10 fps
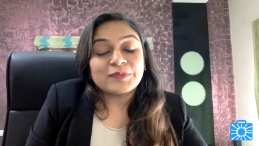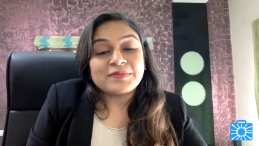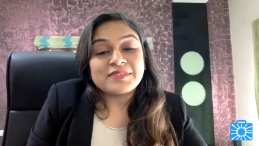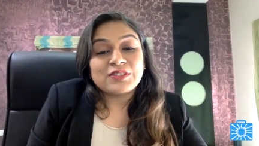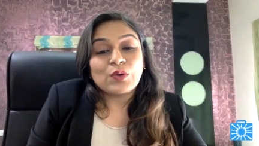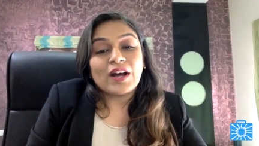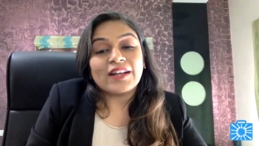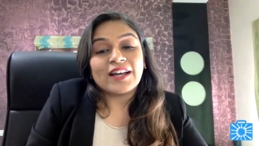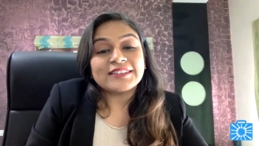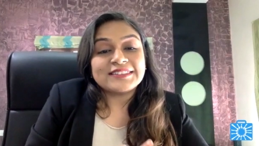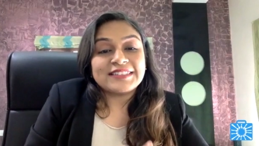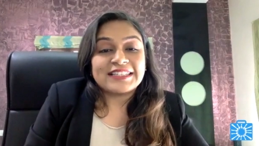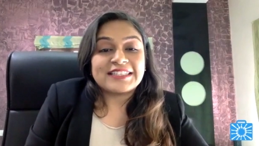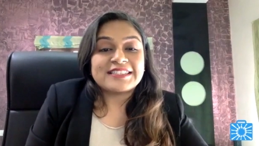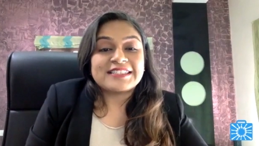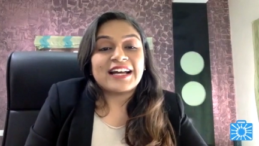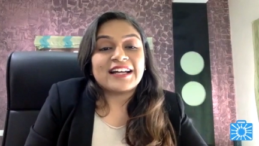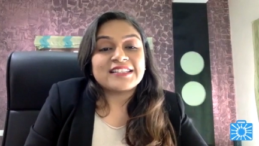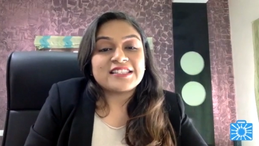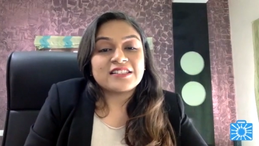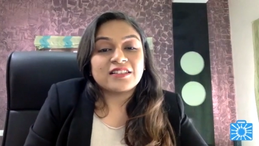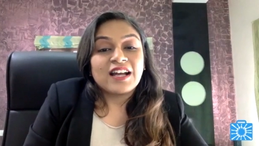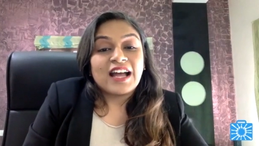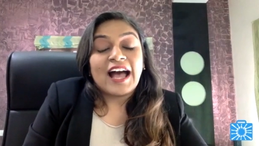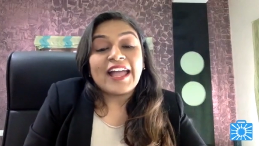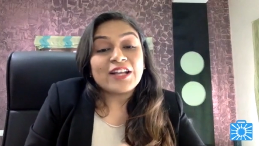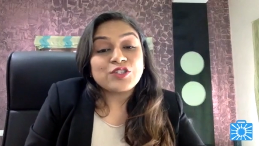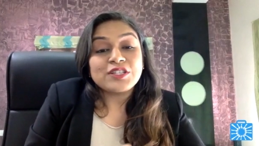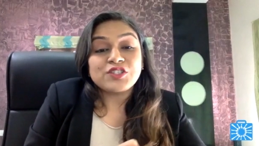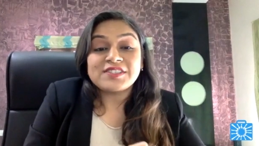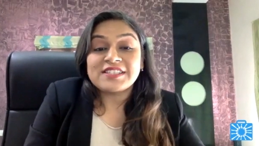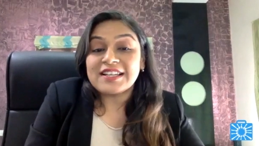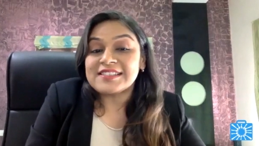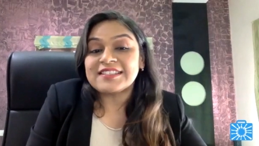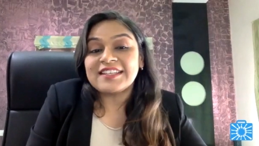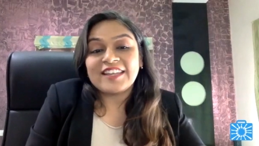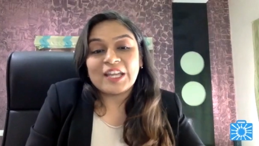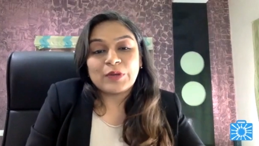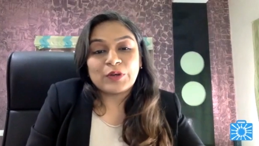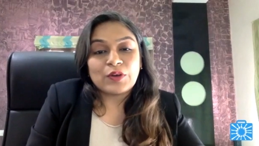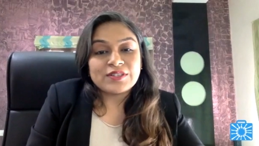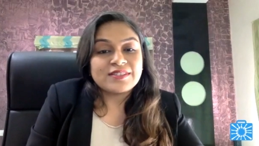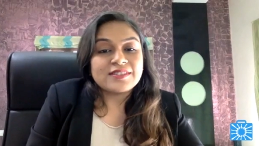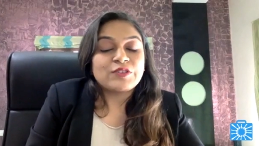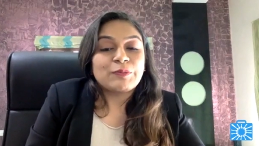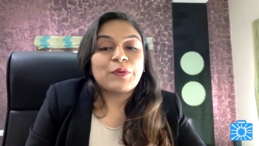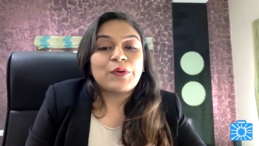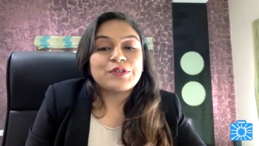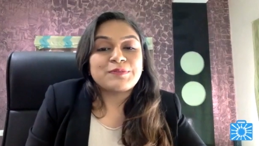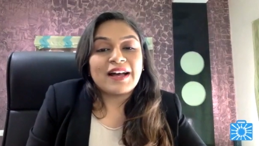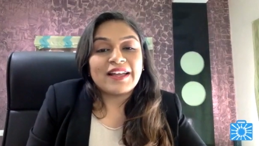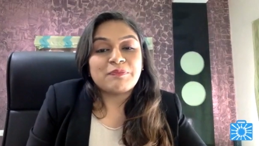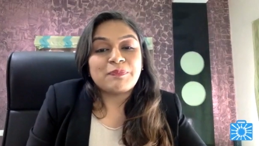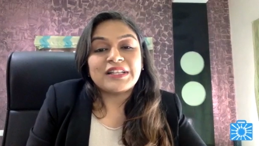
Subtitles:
So another thing is that I actually just yesterday came across this report by